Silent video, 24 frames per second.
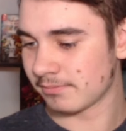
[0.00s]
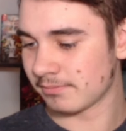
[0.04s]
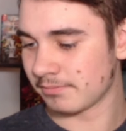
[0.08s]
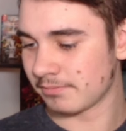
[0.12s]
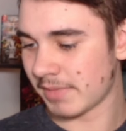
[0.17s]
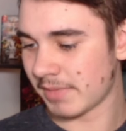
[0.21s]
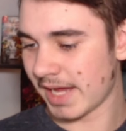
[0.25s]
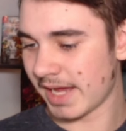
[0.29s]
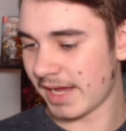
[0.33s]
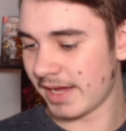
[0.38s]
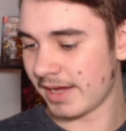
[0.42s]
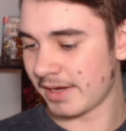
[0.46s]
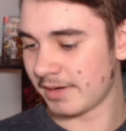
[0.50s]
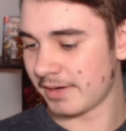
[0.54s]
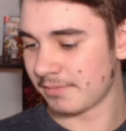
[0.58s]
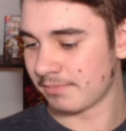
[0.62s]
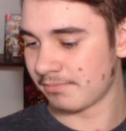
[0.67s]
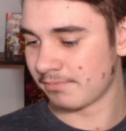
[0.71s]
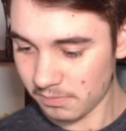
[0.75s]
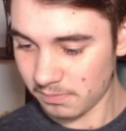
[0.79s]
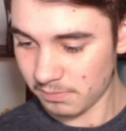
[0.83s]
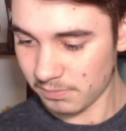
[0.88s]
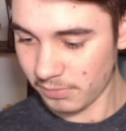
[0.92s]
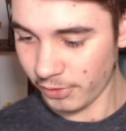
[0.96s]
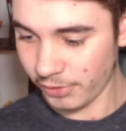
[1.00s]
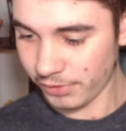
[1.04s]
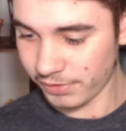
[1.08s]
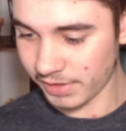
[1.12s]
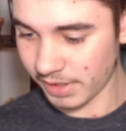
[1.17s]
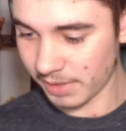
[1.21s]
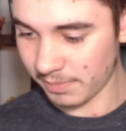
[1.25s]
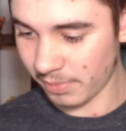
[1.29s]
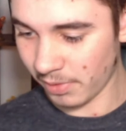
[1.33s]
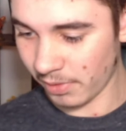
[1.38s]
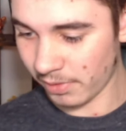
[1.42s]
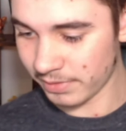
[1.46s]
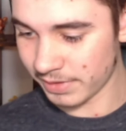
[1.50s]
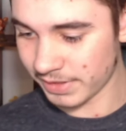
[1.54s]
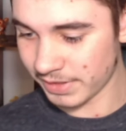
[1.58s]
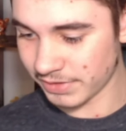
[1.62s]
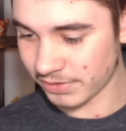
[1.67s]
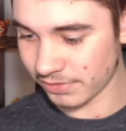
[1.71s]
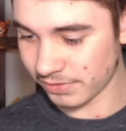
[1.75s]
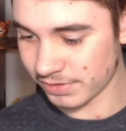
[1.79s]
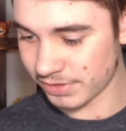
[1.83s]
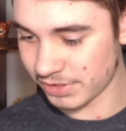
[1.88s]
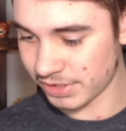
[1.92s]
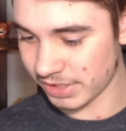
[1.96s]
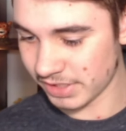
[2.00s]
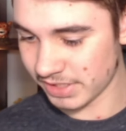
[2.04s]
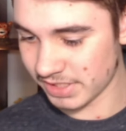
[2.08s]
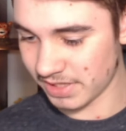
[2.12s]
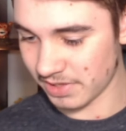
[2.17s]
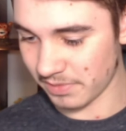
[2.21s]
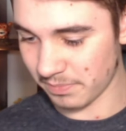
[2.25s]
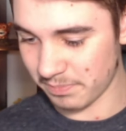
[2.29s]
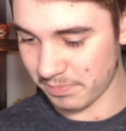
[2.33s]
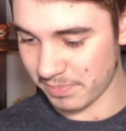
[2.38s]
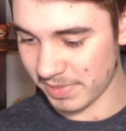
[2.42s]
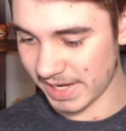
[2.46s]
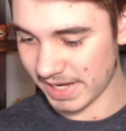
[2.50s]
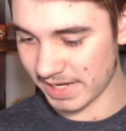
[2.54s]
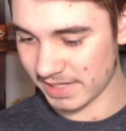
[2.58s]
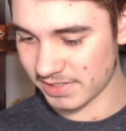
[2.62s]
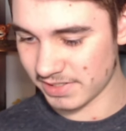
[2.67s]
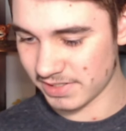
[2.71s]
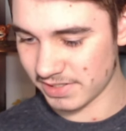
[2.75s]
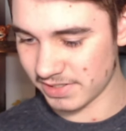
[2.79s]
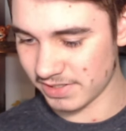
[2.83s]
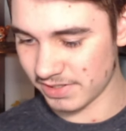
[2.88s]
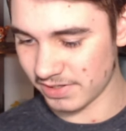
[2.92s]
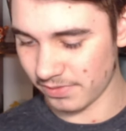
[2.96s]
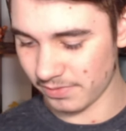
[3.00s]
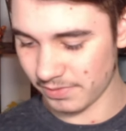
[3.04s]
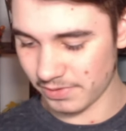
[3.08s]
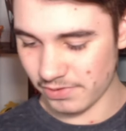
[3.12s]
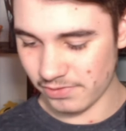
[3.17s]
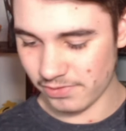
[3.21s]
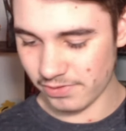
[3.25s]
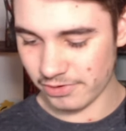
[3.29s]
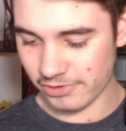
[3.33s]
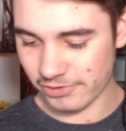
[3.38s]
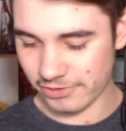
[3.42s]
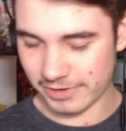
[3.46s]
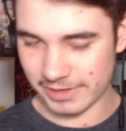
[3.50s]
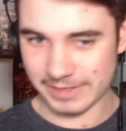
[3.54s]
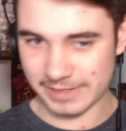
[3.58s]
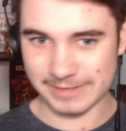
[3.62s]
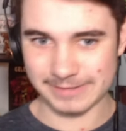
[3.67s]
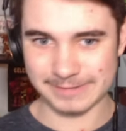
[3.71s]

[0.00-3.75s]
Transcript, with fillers: Man, birthday parties are just the best, don't you agree?